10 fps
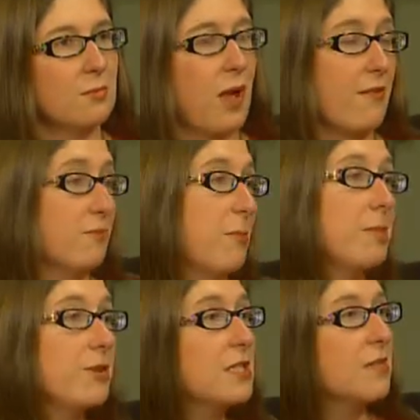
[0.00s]
have
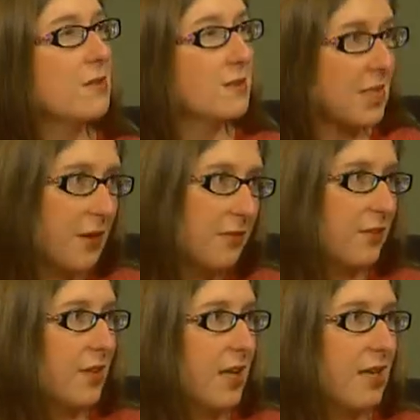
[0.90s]
memories of themselves
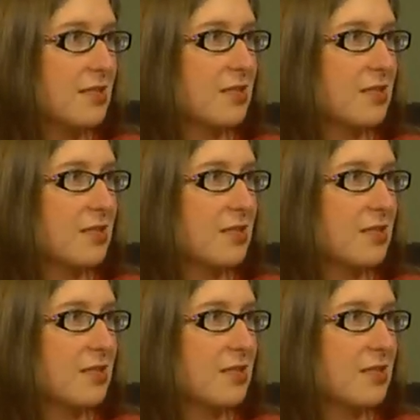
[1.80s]
as a kid.